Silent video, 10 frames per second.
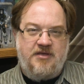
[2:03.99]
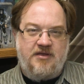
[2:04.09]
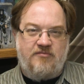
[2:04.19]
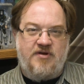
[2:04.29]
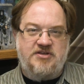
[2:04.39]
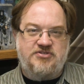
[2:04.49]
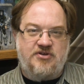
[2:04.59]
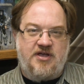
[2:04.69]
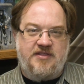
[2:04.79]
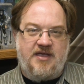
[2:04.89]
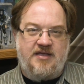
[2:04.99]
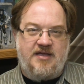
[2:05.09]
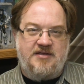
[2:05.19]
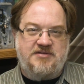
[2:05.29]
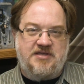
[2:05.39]
and register on that
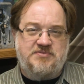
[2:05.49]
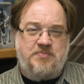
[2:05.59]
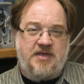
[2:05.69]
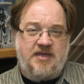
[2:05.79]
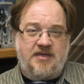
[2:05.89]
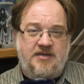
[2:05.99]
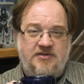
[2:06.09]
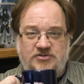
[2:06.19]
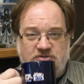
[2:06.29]
contest page.